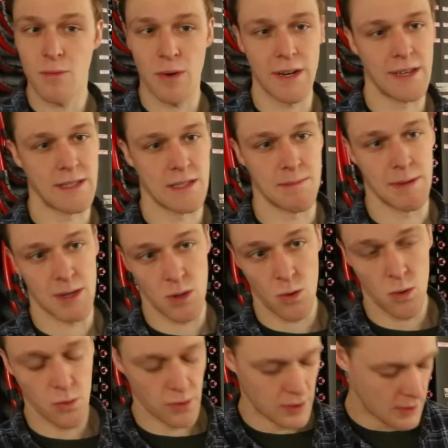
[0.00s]
what needs to be
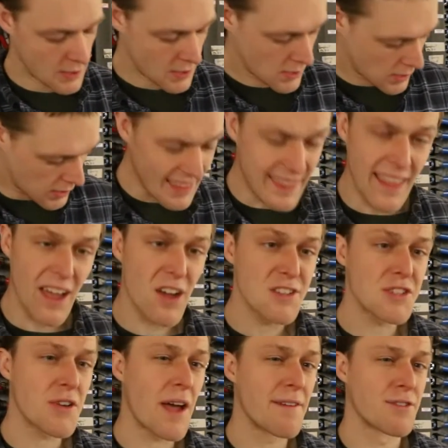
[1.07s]
cold. They
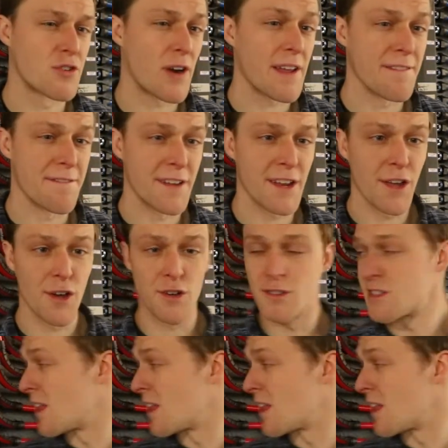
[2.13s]
also have great videos